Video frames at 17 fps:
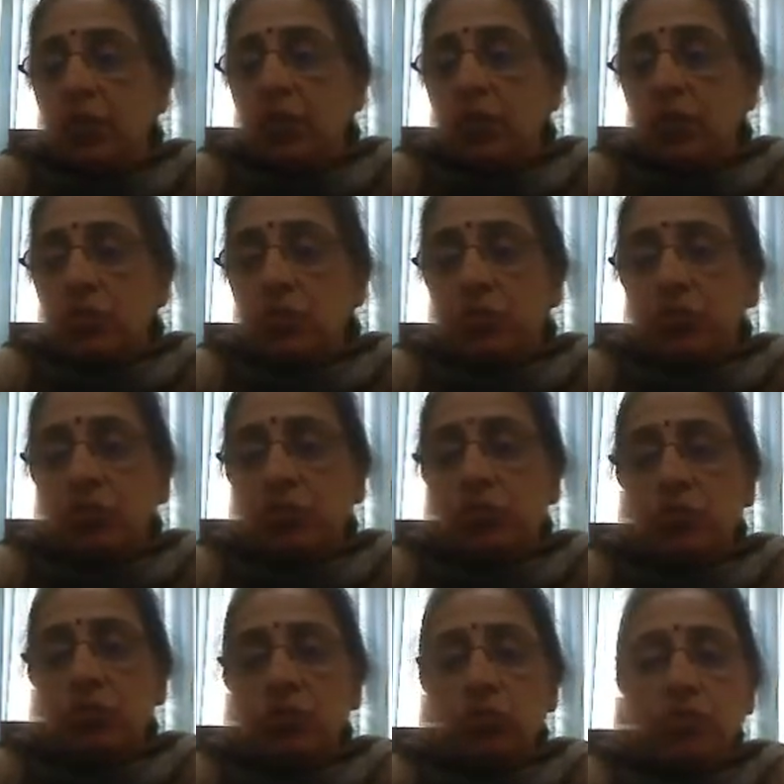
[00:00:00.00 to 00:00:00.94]
So
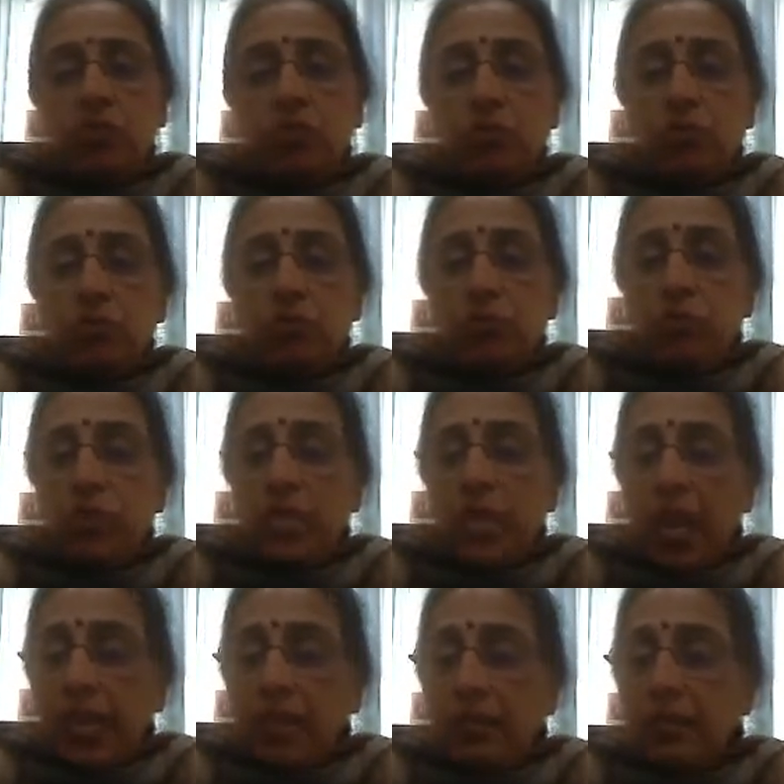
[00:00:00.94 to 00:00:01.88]
to
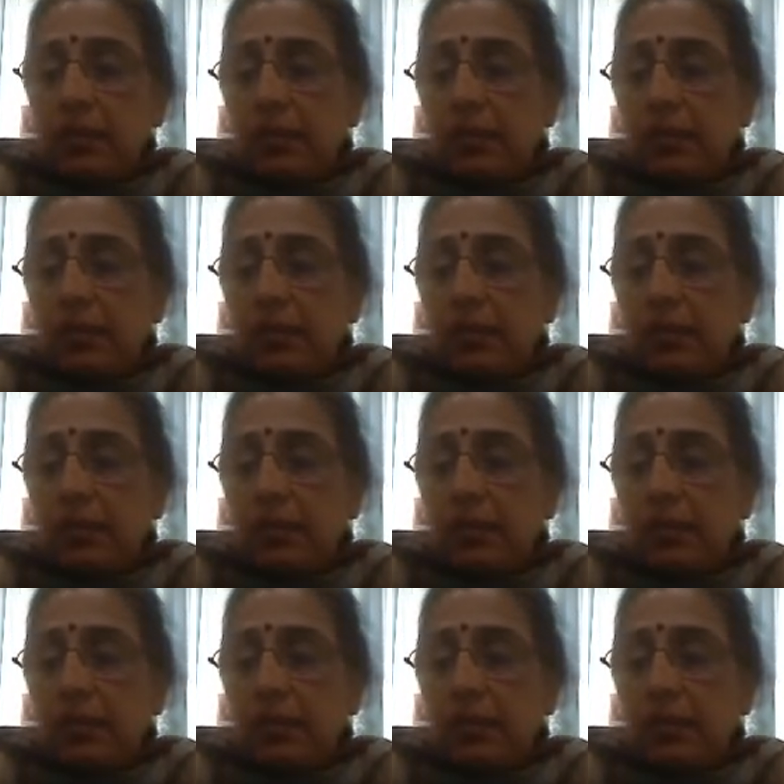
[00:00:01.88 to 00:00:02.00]
get